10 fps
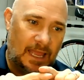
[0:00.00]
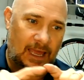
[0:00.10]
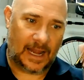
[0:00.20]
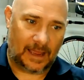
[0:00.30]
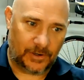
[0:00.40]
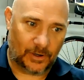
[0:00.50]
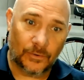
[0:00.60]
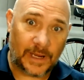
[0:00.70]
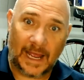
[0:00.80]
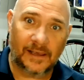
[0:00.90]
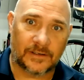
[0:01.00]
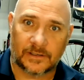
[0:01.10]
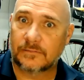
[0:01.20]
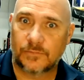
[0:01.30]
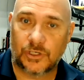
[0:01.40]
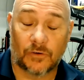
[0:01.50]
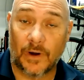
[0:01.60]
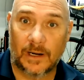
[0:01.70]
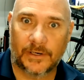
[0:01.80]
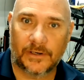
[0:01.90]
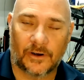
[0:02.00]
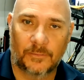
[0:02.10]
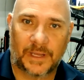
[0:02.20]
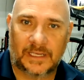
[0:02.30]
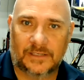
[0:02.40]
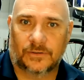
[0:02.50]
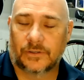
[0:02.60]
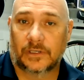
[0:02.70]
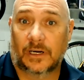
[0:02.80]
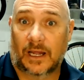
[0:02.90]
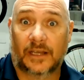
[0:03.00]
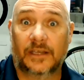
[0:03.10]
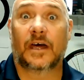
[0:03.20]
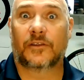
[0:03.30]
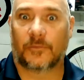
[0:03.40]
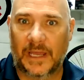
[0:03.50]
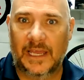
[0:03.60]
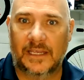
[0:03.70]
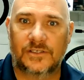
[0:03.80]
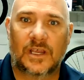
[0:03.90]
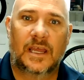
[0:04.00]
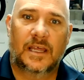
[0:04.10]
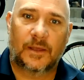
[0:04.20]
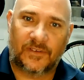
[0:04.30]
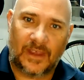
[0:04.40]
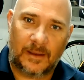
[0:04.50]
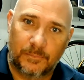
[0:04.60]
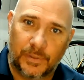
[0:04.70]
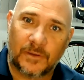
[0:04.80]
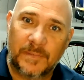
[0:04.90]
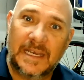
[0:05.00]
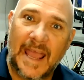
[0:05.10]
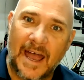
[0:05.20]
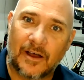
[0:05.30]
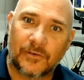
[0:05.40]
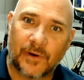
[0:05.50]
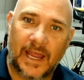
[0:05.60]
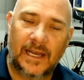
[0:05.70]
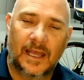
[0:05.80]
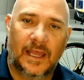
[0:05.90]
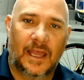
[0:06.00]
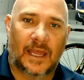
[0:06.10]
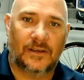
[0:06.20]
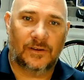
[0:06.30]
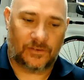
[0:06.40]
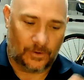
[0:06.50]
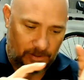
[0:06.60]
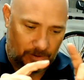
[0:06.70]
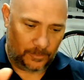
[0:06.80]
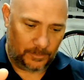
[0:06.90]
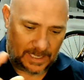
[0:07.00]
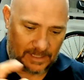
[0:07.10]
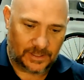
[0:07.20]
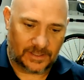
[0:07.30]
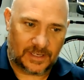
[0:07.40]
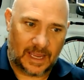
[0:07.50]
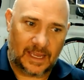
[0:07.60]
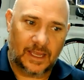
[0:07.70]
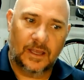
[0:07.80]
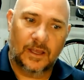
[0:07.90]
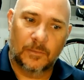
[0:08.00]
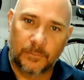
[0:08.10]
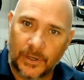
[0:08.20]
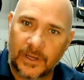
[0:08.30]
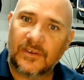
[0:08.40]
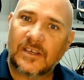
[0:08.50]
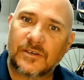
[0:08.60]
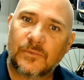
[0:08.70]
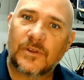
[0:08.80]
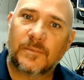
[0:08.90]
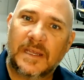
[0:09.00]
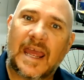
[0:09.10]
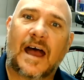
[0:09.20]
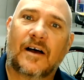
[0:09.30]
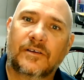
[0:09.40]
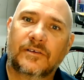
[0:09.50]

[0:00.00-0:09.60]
and have your whole calendar show right up on your homepage, or another page that would say, book me now, right? And so on your homepage, you could say, book a session with me now,